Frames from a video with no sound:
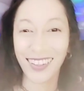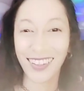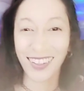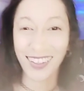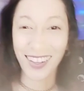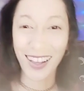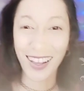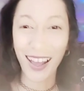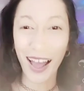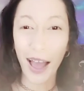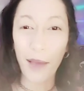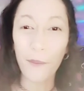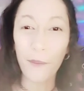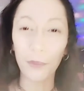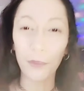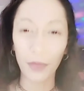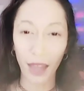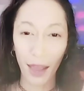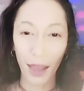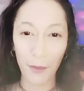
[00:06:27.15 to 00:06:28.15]
I'm
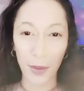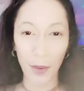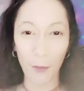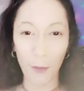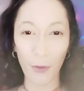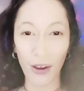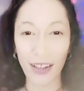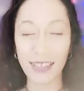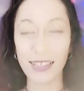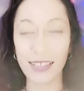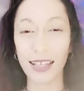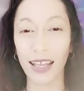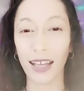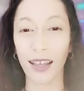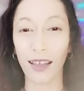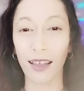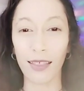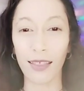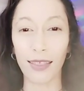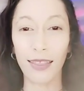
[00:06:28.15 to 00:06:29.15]
I'm
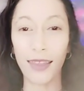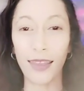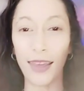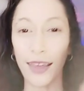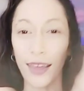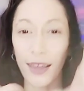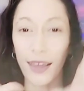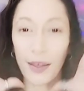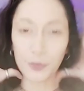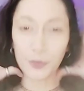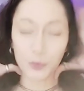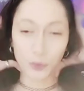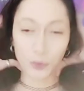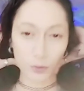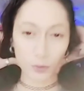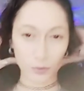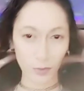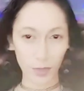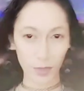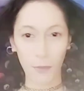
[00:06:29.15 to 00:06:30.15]
embracing the
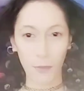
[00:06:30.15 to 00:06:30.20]
the mad